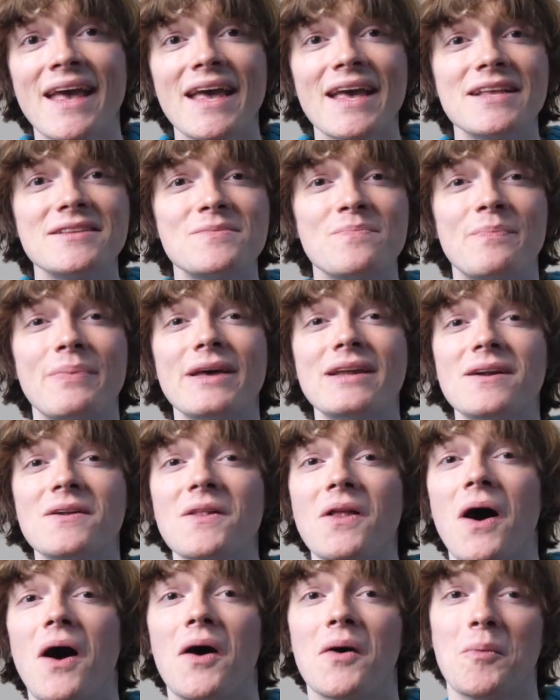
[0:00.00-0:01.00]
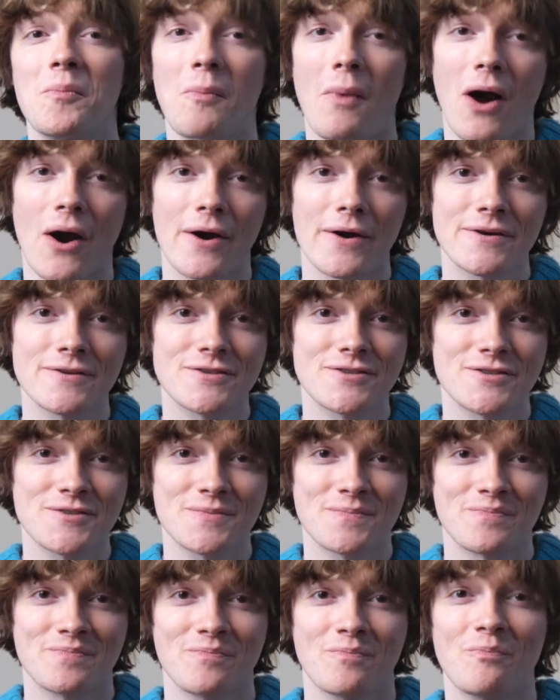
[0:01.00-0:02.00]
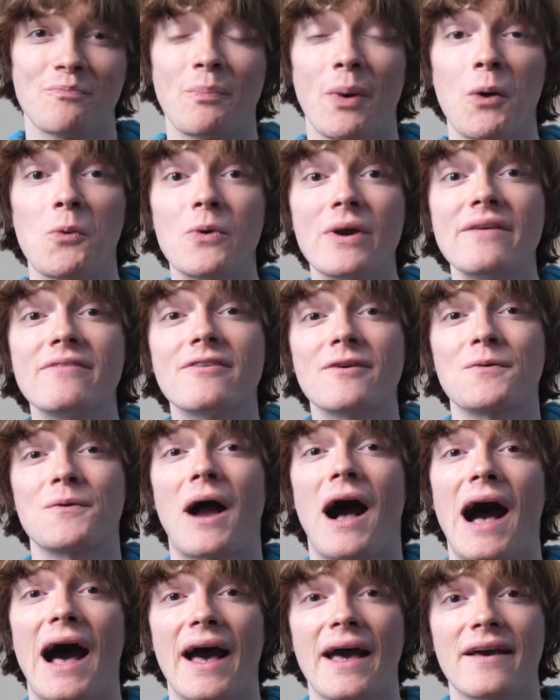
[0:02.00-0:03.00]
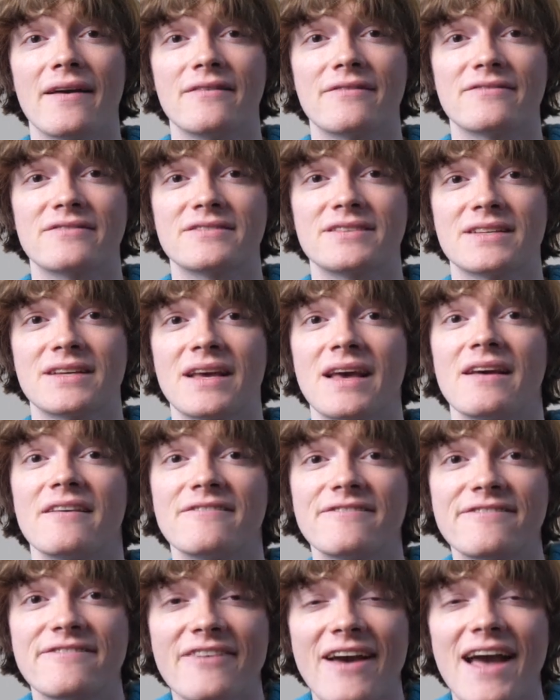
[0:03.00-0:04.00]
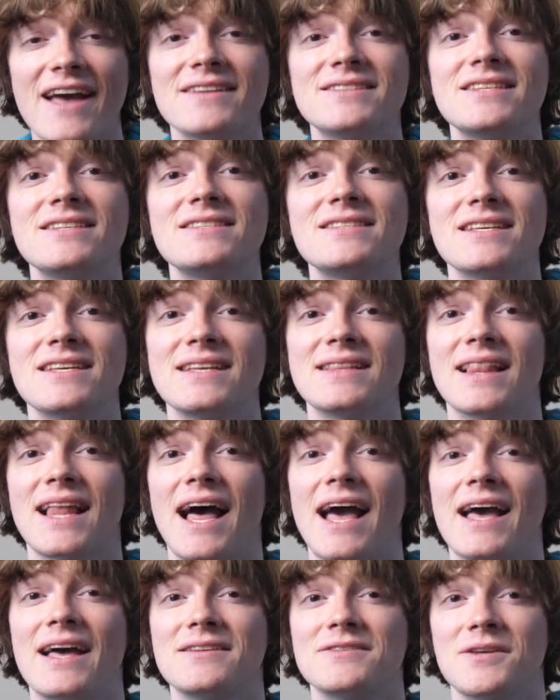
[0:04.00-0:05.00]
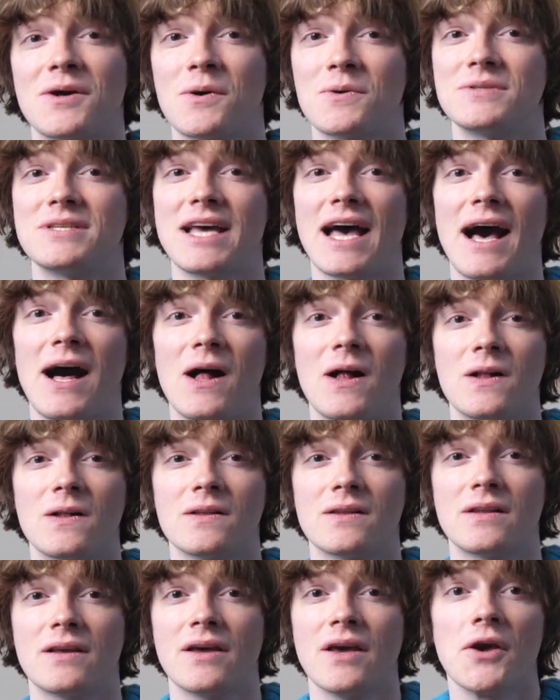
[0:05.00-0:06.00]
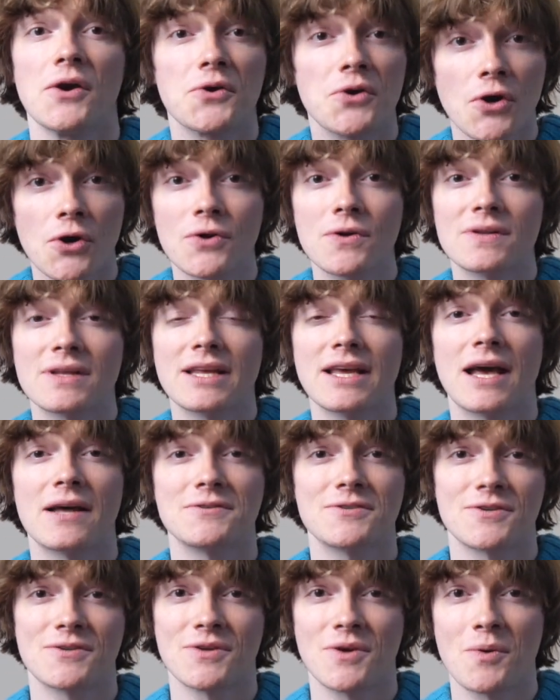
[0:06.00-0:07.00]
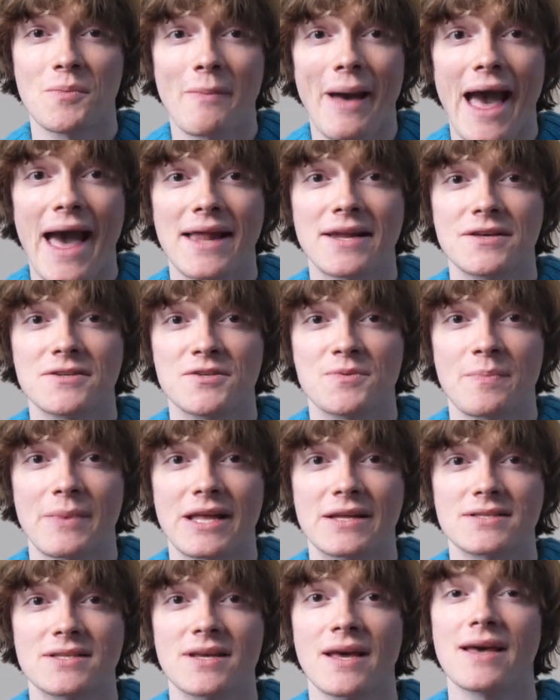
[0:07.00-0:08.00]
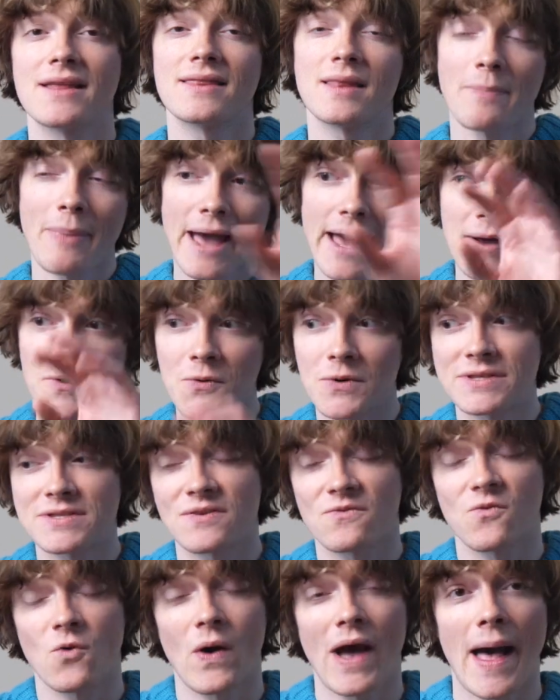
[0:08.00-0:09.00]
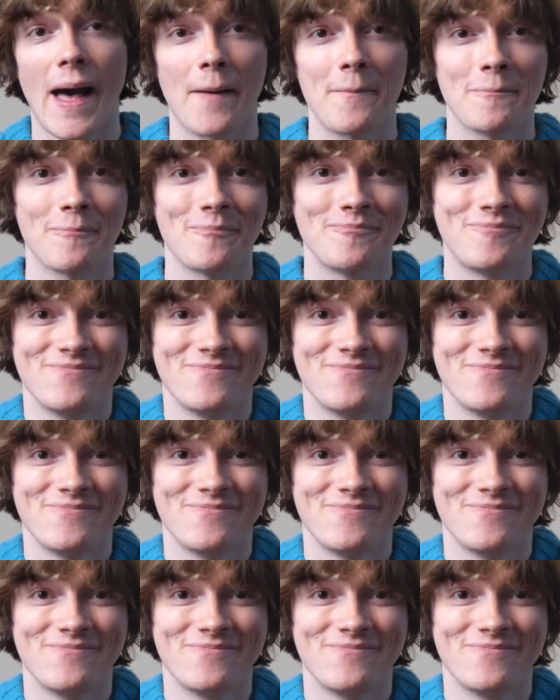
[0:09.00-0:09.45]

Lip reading: It's been a long march, but we've arrived. Fantasyland Hotel, currently under new management, the Penguins of Wemp.